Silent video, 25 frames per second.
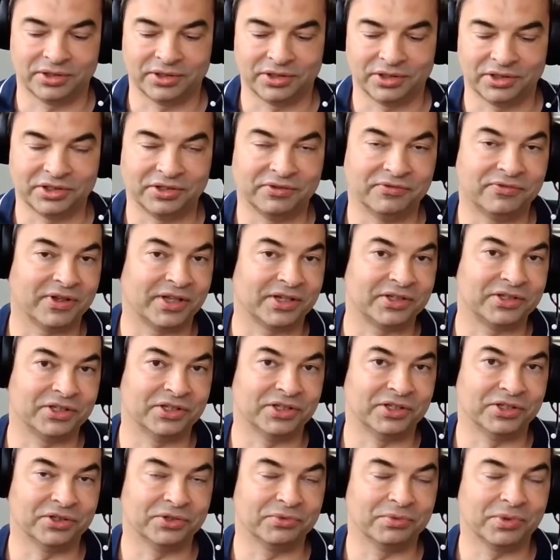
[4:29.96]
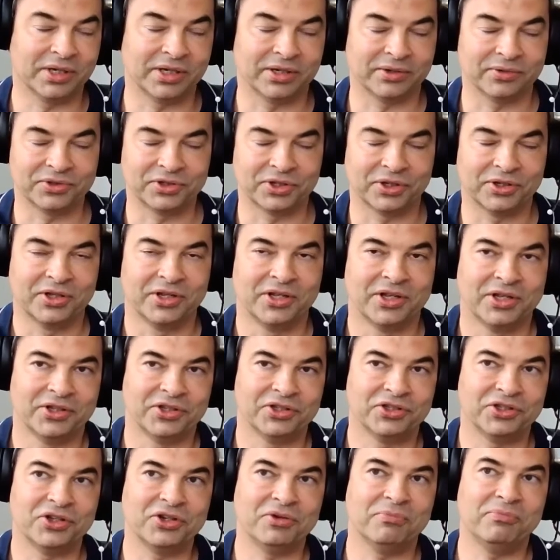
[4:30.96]
infected as well. So
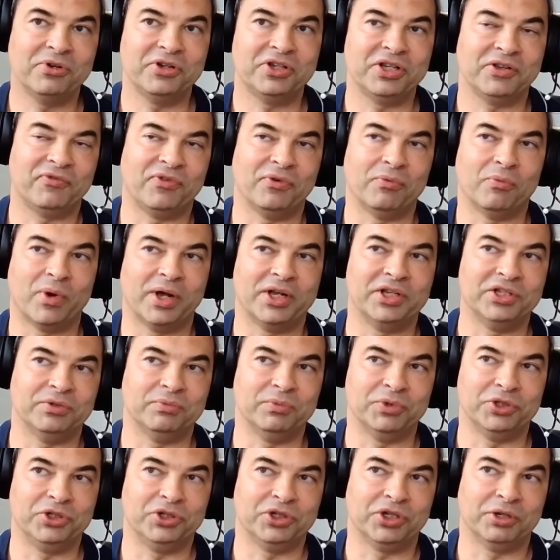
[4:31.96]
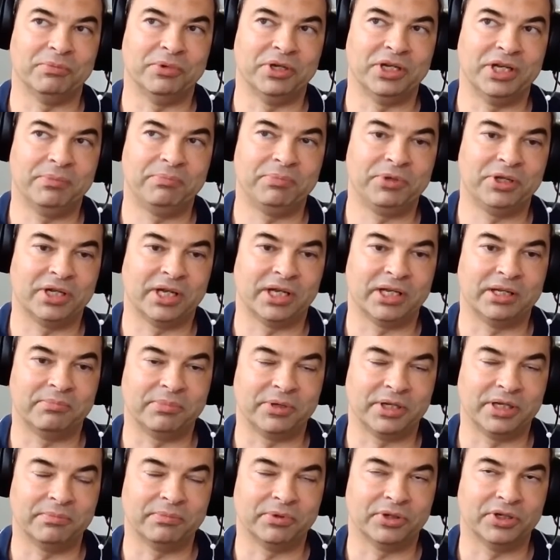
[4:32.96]
there's a number of different ways in which you can manipulate
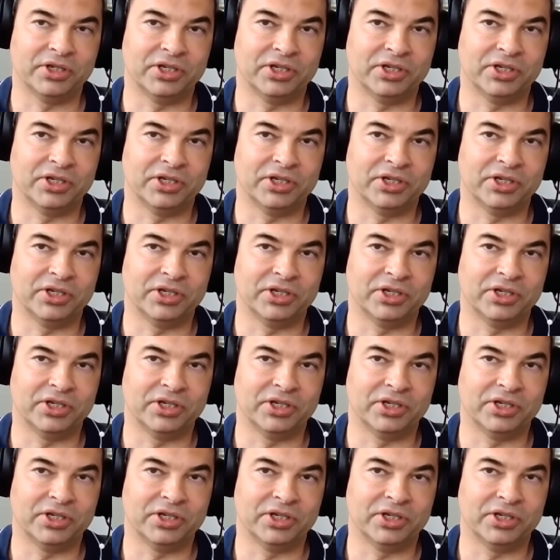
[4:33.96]
people.